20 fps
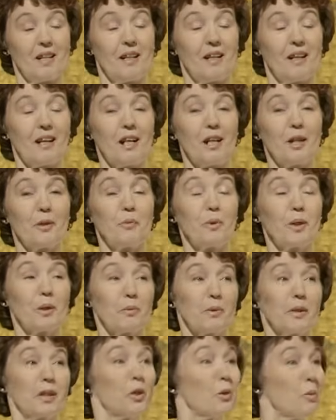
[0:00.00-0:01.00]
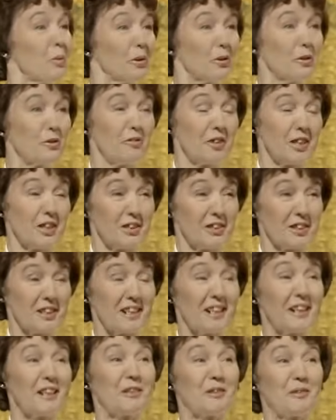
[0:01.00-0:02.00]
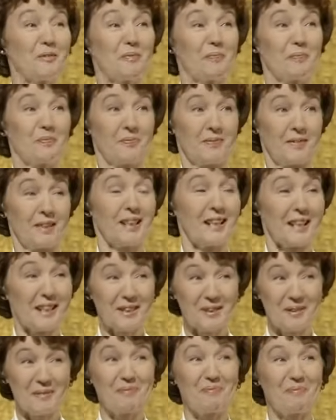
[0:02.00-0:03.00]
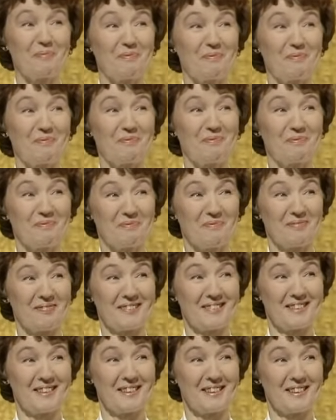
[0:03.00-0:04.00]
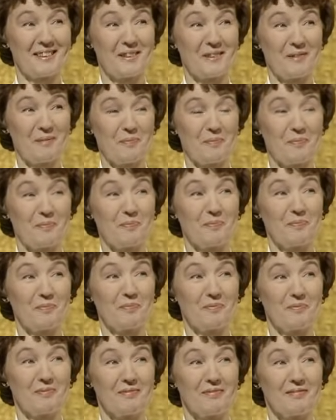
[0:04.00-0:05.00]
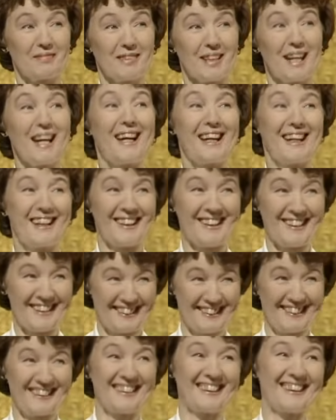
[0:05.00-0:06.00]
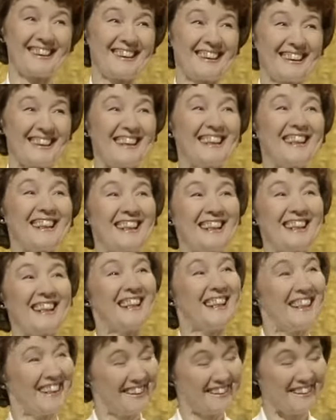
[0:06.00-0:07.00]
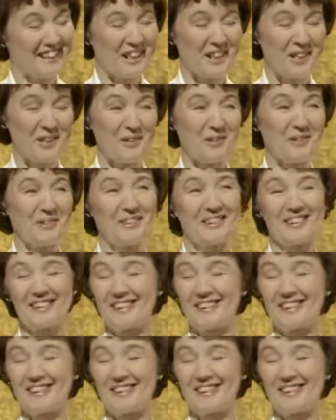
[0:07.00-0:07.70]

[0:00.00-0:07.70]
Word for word: I work with the Open University. Do you? Yes. Good. All right. Well, if you know the answers to the questions today, they'll be proud of you. Good luck in the show anyway, Thank Vivienne.